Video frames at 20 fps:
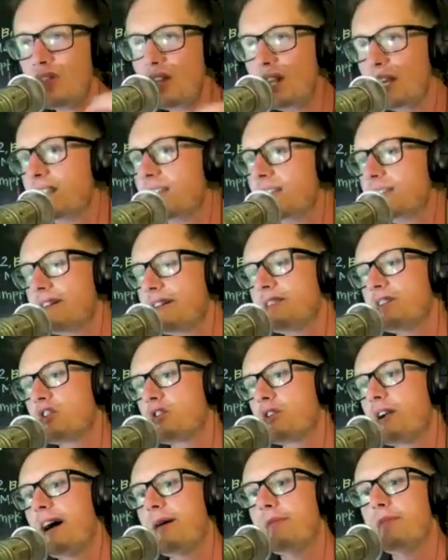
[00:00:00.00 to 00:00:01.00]
He sets a
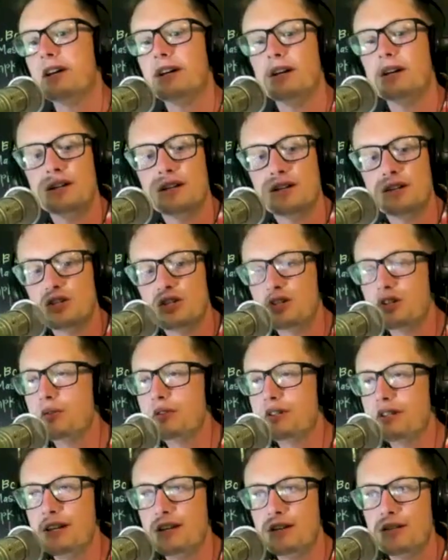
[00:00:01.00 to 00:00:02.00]
trap,
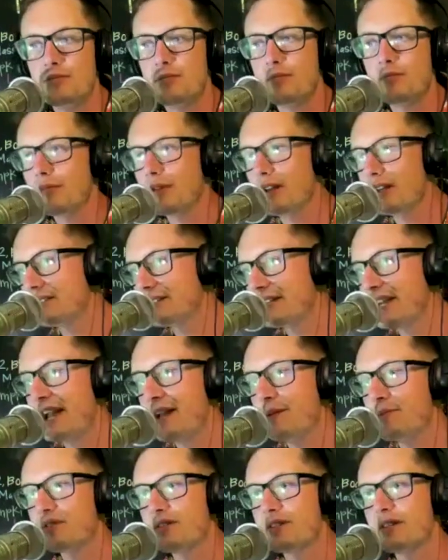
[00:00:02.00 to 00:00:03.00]
shoots it,
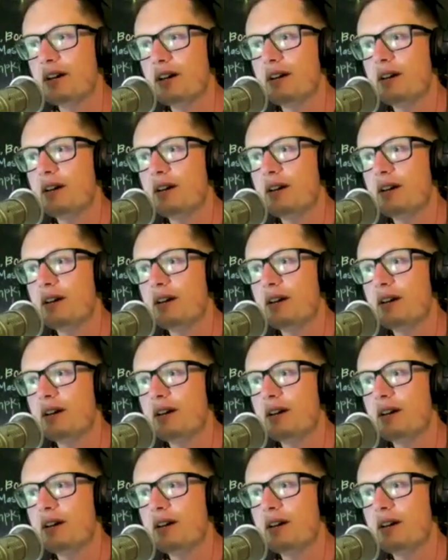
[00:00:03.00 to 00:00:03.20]
escapes.